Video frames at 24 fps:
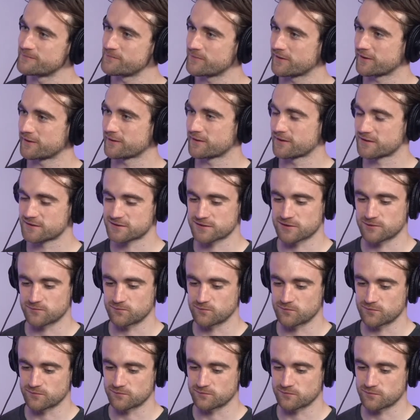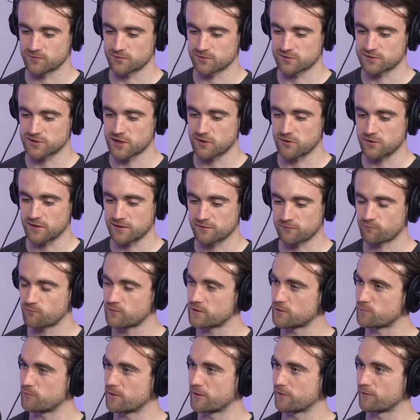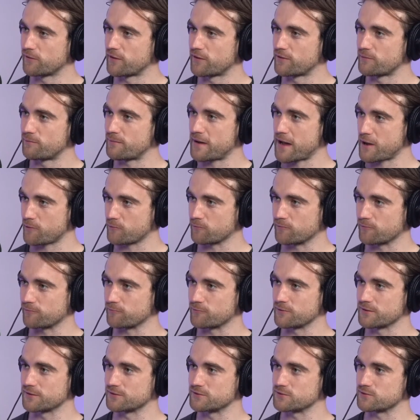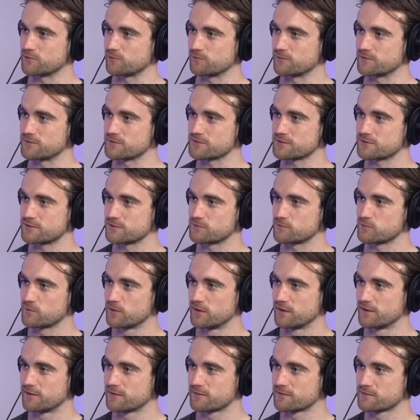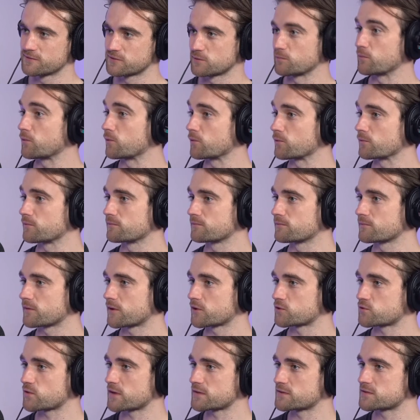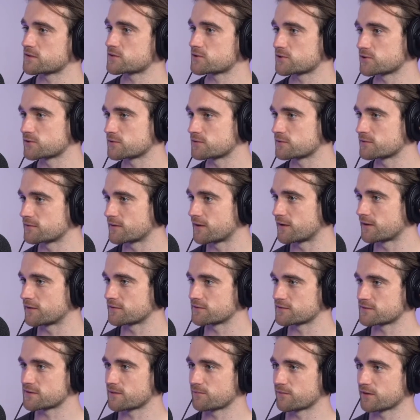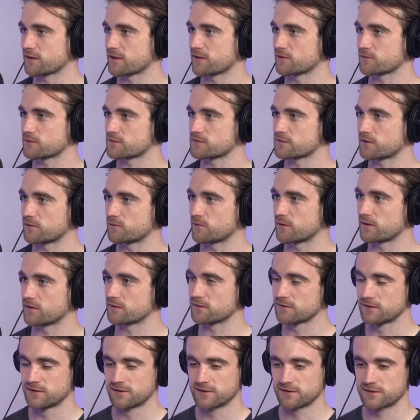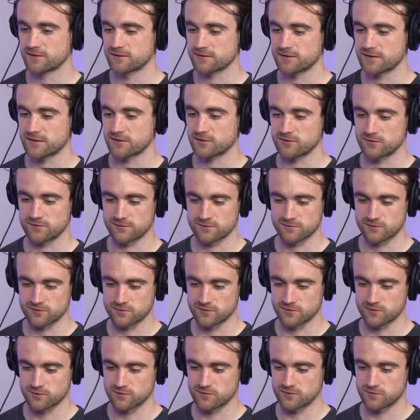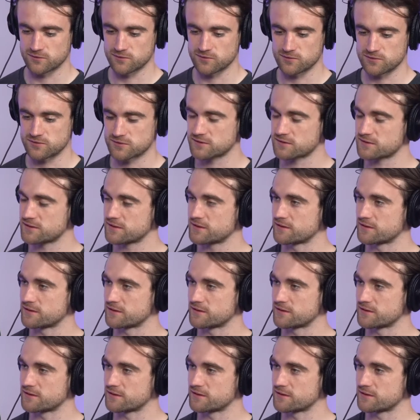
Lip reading: I guess so. Showing really well there the power of reinsurance to support a transition to something else. So, good to see.